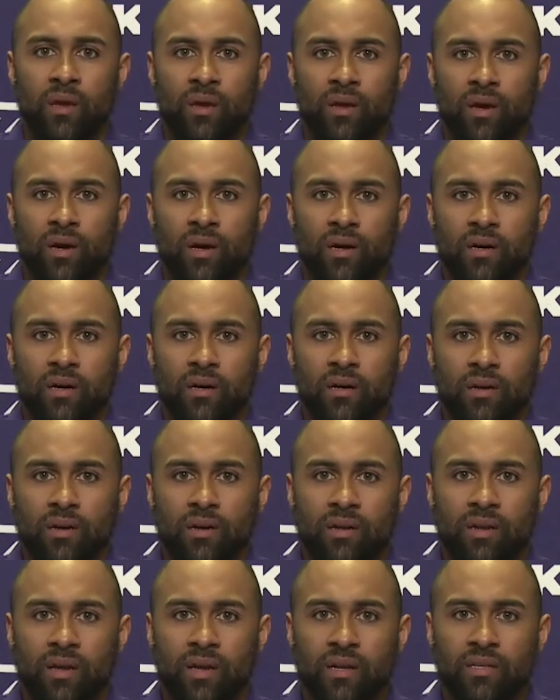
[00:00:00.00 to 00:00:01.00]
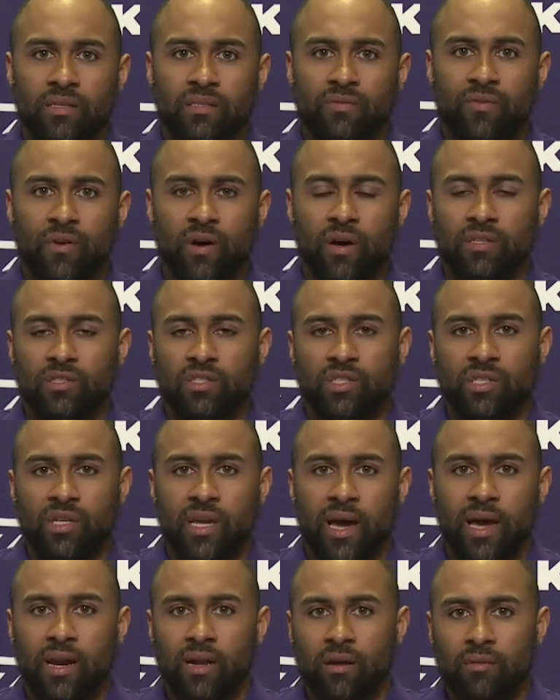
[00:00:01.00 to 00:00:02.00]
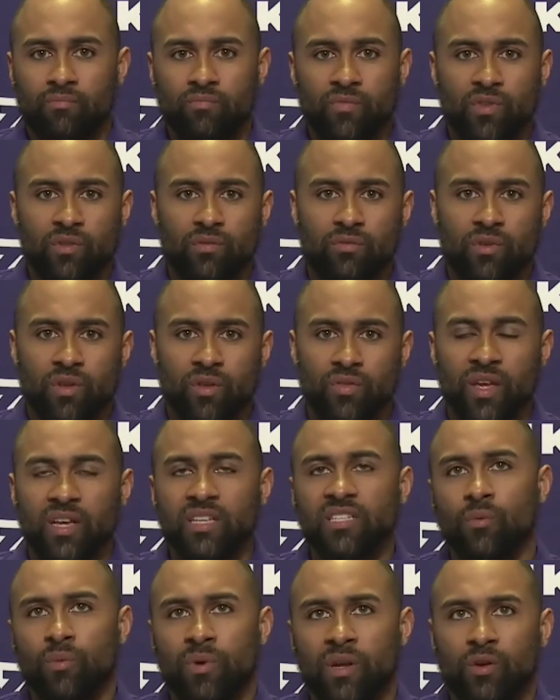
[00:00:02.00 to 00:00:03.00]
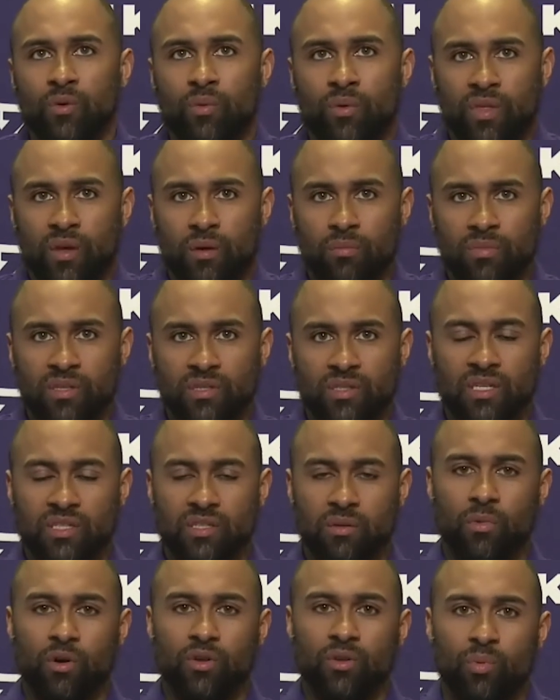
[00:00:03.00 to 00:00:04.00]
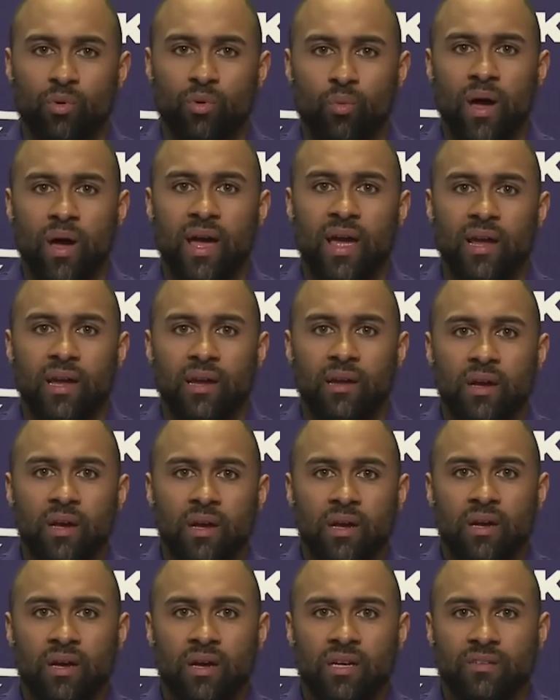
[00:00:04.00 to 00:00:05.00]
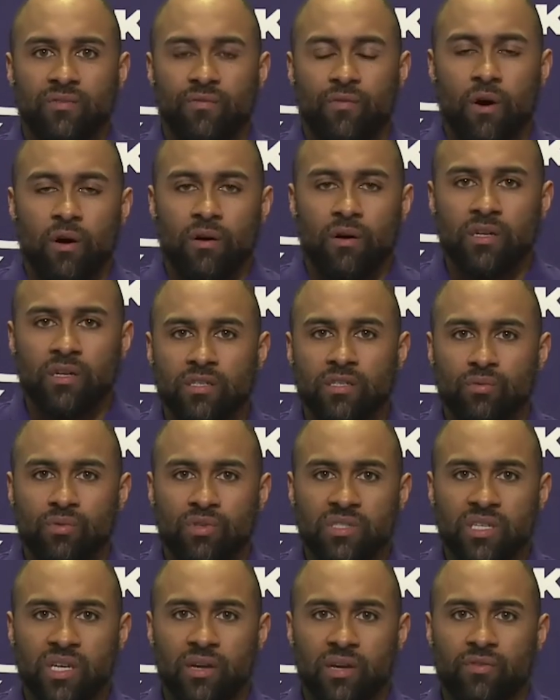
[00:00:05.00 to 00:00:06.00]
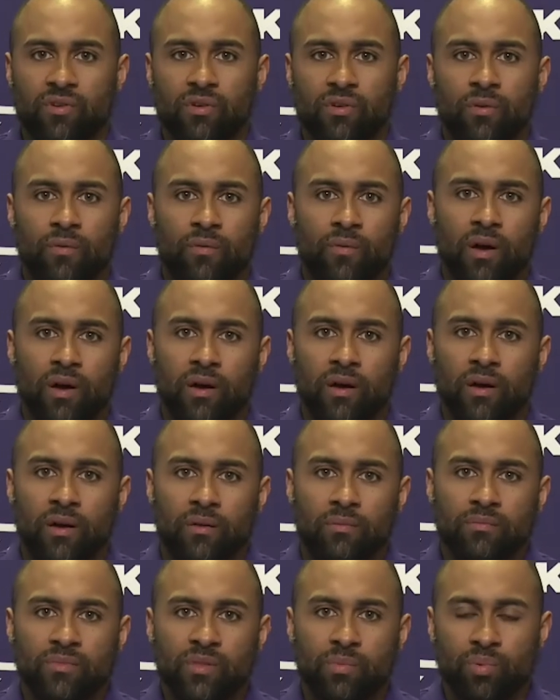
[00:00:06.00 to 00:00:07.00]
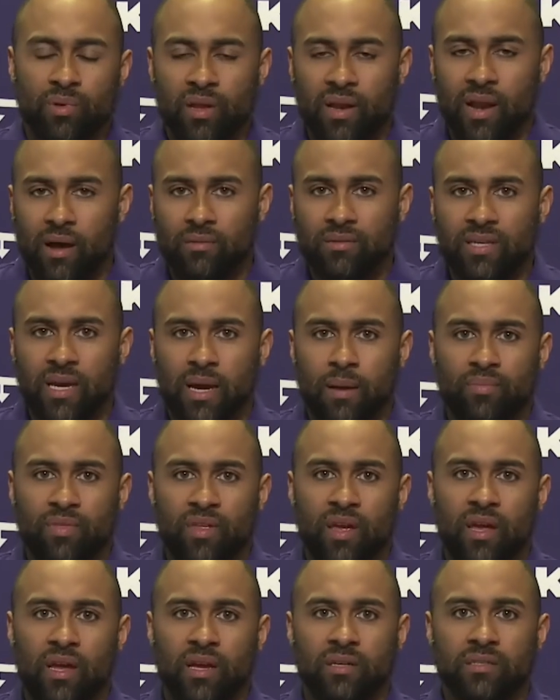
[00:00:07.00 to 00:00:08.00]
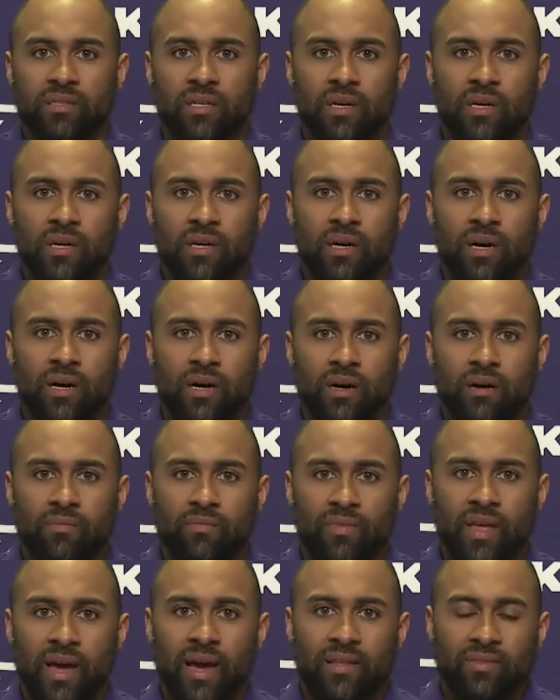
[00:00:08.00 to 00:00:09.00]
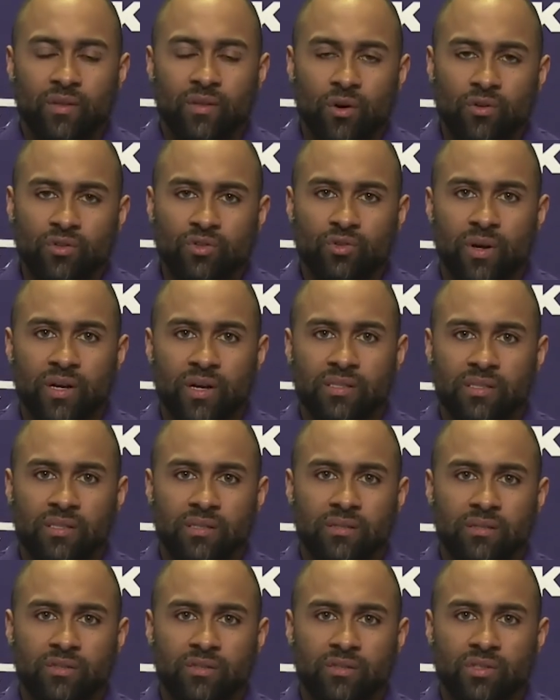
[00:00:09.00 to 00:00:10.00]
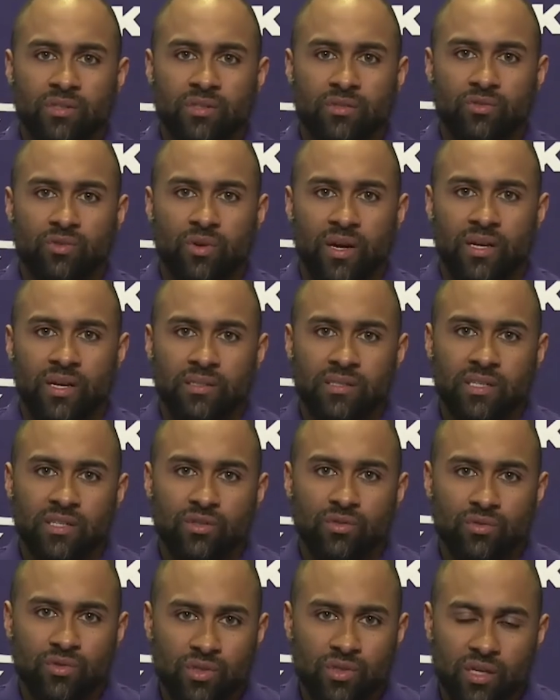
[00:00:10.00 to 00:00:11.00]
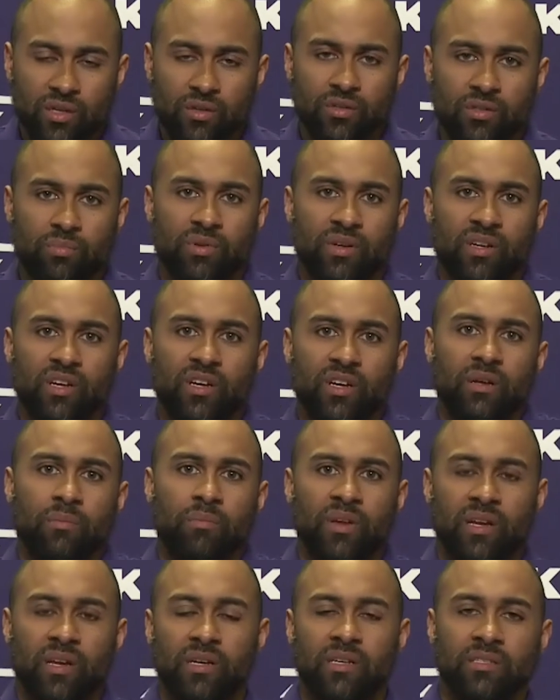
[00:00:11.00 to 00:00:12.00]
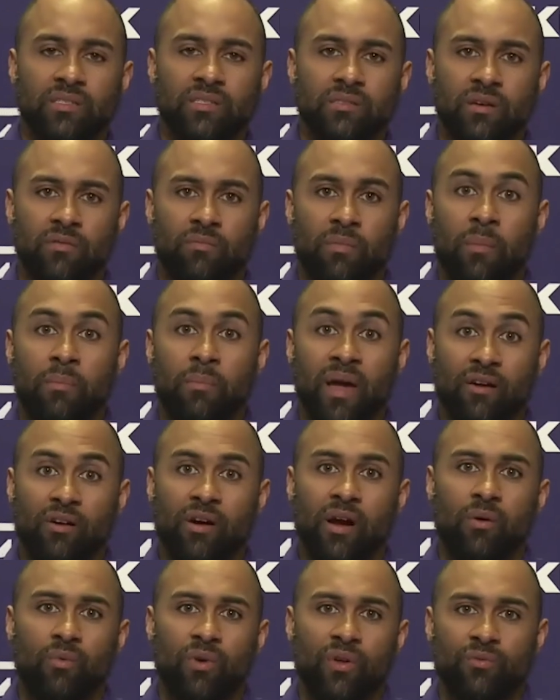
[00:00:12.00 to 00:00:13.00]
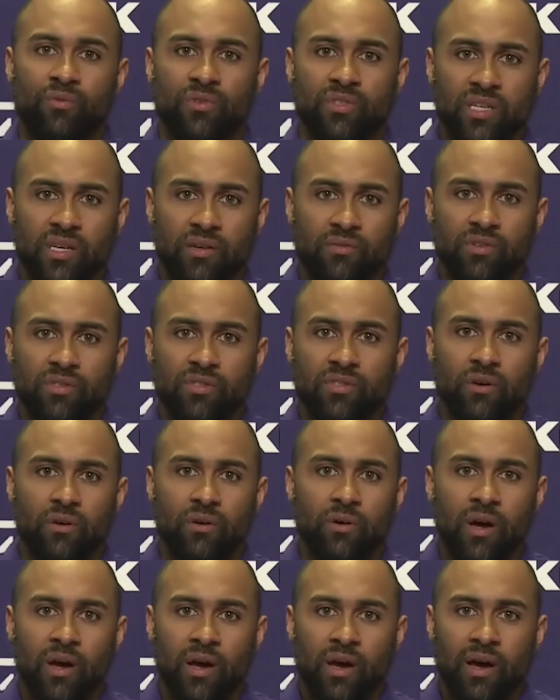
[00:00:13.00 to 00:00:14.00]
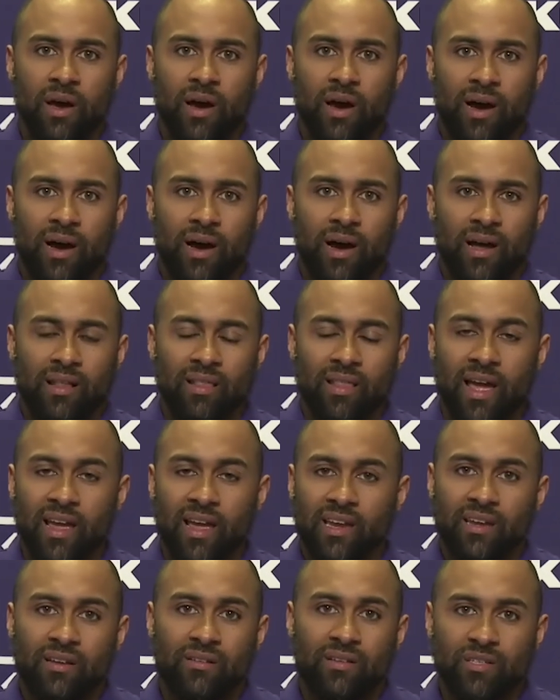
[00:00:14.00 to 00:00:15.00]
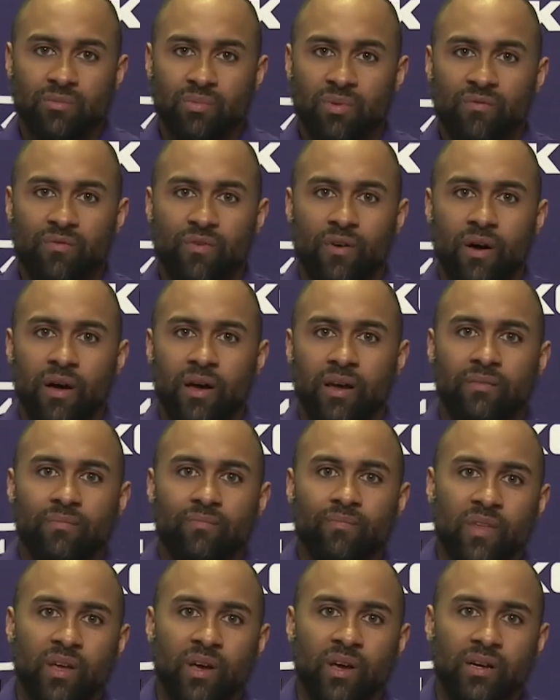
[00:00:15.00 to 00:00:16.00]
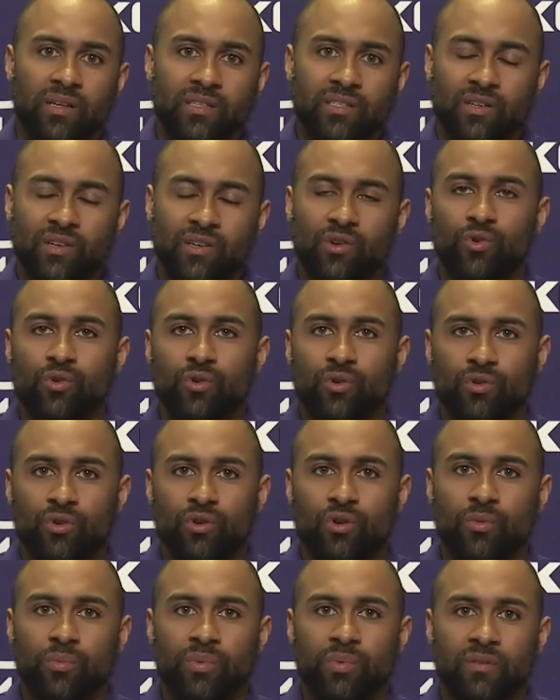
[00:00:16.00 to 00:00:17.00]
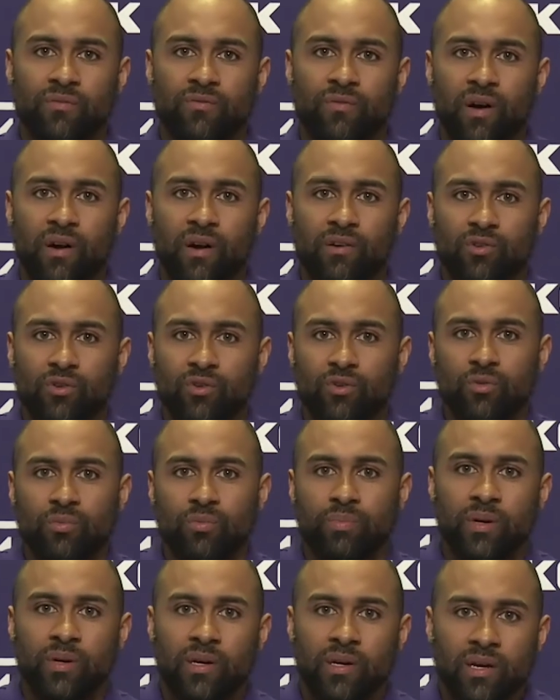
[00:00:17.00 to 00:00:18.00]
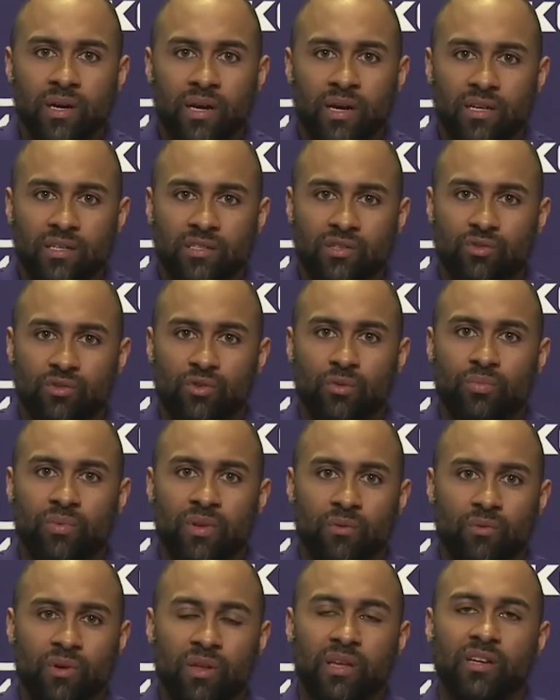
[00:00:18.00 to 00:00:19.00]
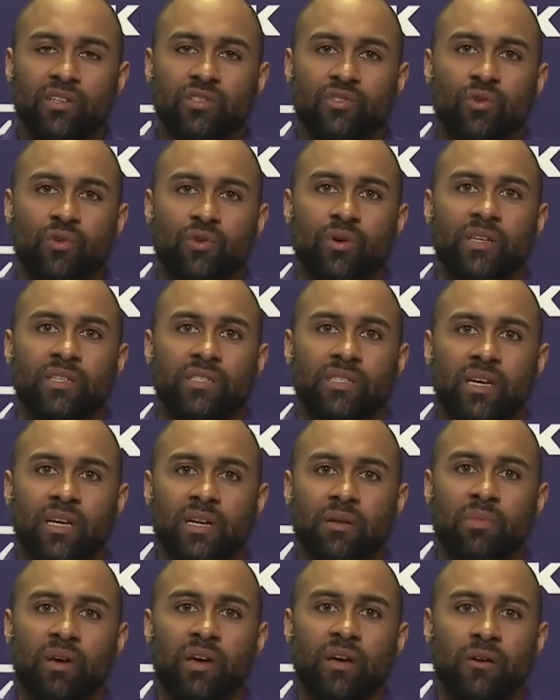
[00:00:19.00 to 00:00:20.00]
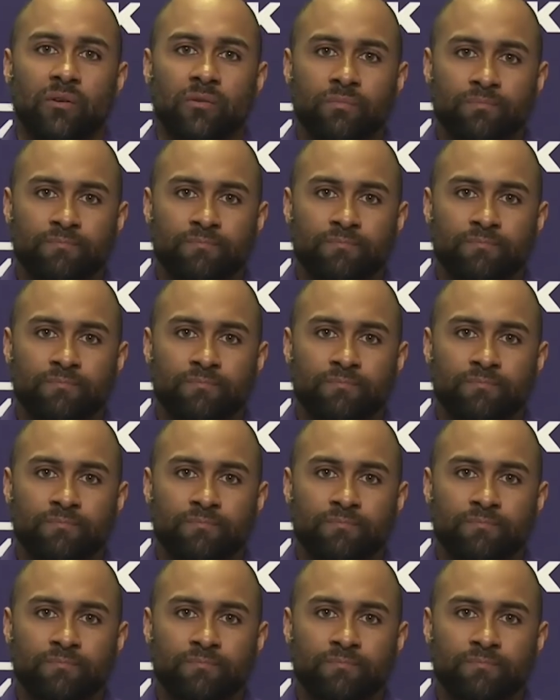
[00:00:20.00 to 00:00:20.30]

Uh, and and it's fun just kind of the things that we do with them in such a multiple way as far receiver um, split out type things. Uh, that those trans transitional skills have been good because of my background with receivers. So uh, I like it. It's been fun. Uh, it's a cool group. It's a fun group, and it's a group that really enjoys getting better.